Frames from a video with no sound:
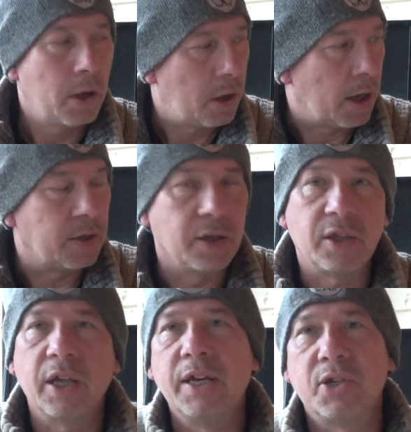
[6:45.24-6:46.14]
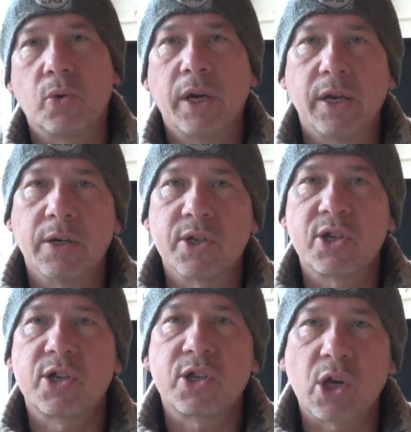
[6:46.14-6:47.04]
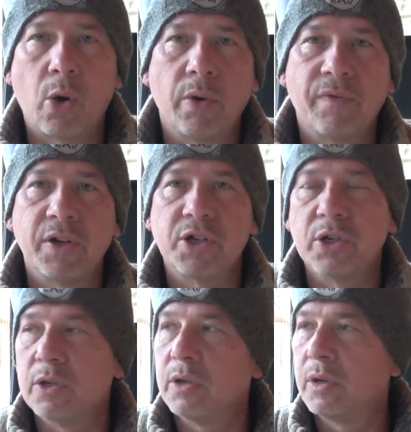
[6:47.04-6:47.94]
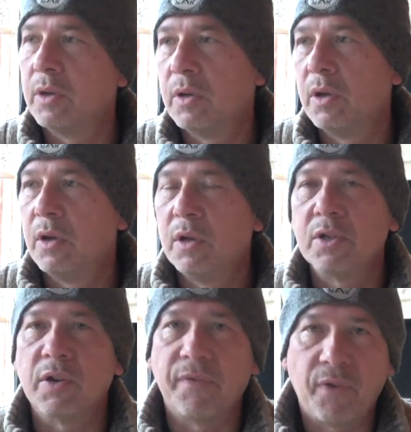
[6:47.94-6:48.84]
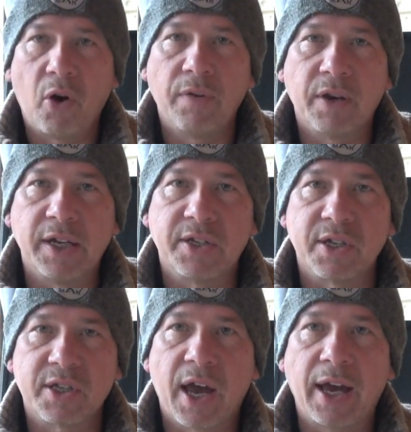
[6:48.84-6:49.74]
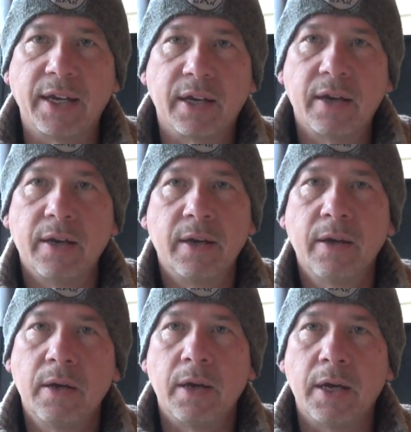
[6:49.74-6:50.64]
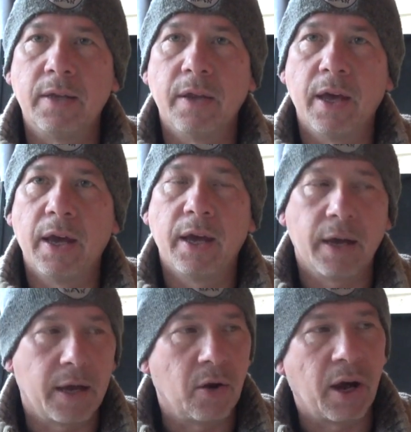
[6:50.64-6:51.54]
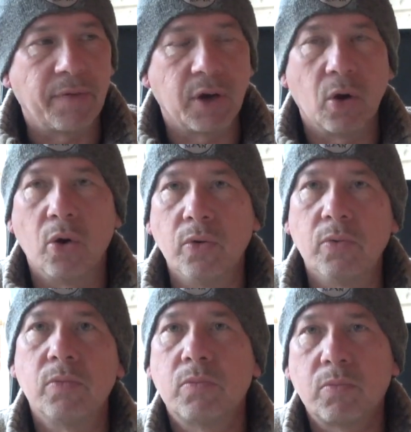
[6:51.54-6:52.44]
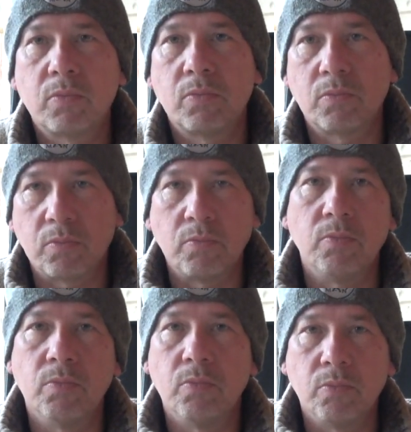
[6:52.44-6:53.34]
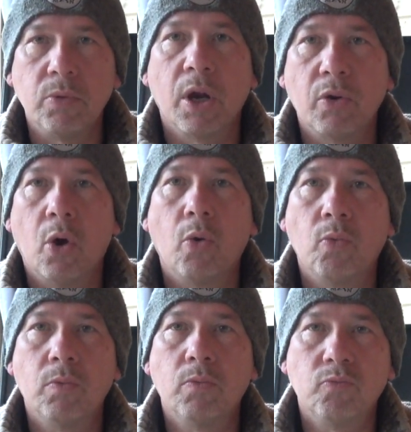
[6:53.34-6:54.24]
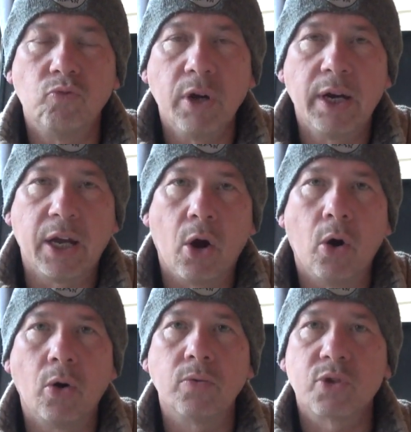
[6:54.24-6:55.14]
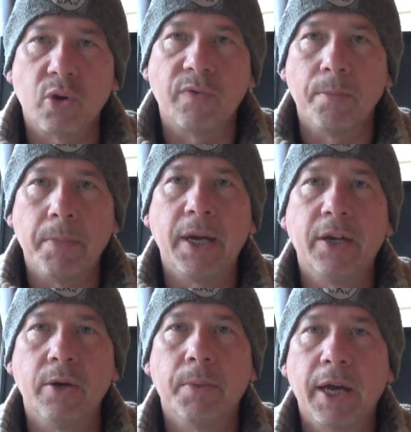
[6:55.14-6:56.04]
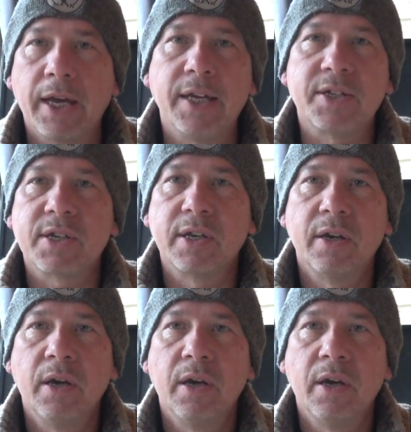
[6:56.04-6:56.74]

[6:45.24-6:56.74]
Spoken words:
And the diesel heater is so efficient. It's a 5 litre tank in there, and I have it on, not really hot, sort of a medium heat.